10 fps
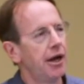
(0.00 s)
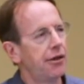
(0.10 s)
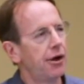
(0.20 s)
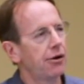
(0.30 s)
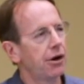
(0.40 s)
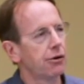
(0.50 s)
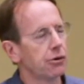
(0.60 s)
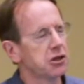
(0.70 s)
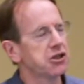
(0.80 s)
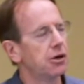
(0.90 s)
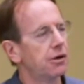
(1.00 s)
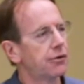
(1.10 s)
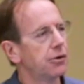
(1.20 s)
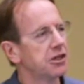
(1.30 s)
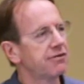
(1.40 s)
There are also, of
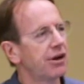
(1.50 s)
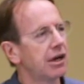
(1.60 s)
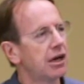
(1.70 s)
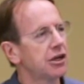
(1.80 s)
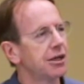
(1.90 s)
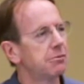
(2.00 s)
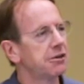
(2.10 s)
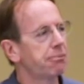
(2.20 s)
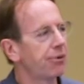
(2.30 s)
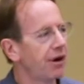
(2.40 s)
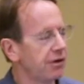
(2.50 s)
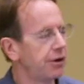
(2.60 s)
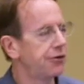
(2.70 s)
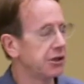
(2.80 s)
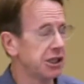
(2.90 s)
course, very large numbers of
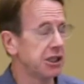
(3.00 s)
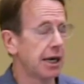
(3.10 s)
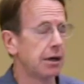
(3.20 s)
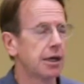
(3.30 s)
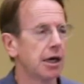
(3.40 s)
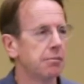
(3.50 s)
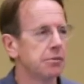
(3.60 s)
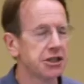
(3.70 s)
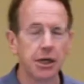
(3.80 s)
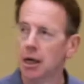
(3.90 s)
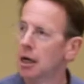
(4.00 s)
prevalent disease outcomes